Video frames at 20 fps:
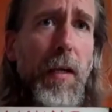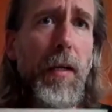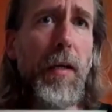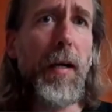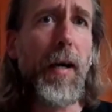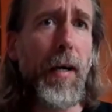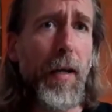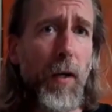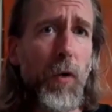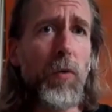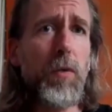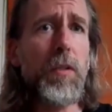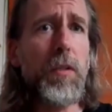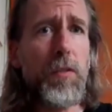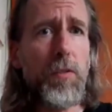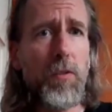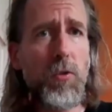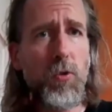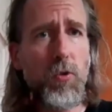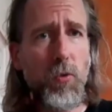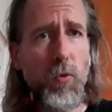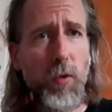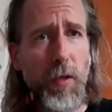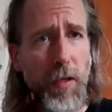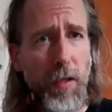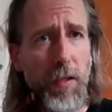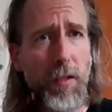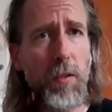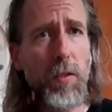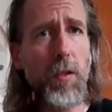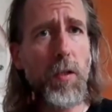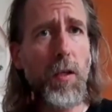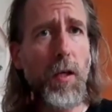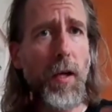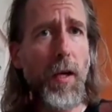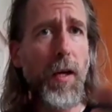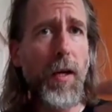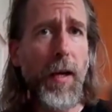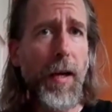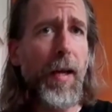I only train,
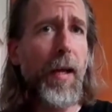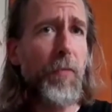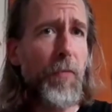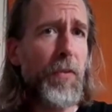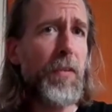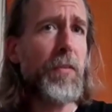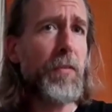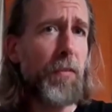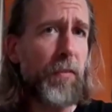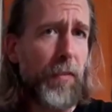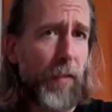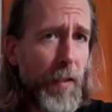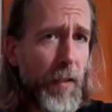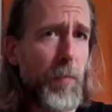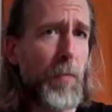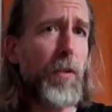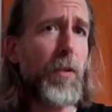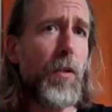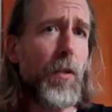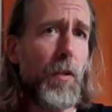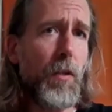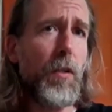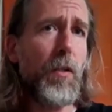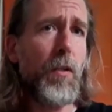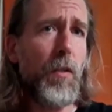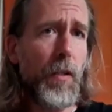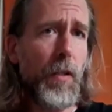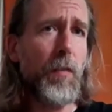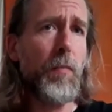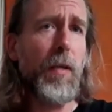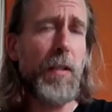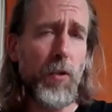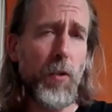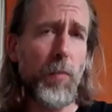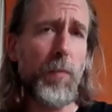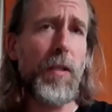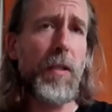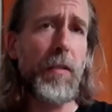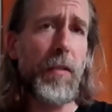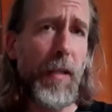I have the saber in my
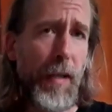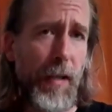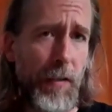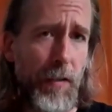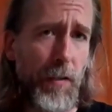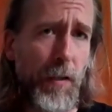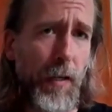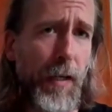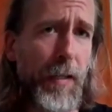dominant hand.